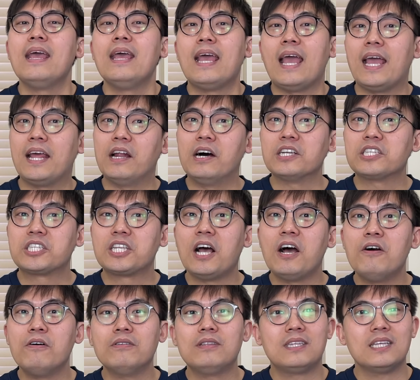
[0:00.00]
And
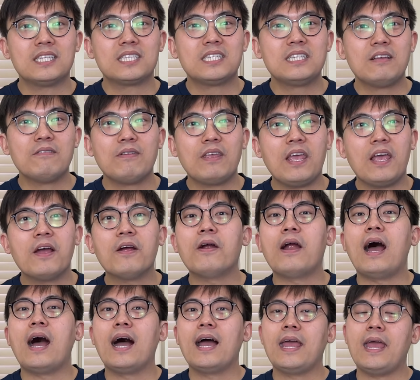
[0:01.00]
also, this new year,
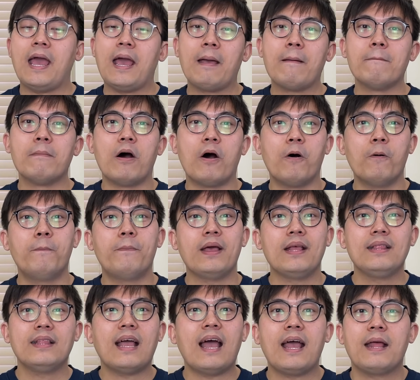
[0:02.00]
I am
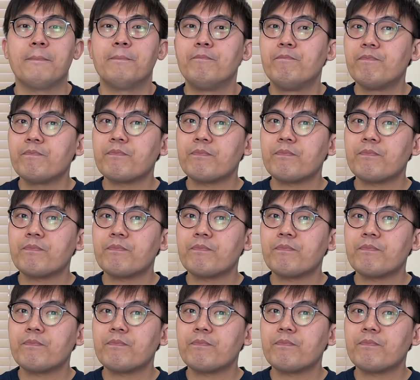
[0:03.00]
hoping that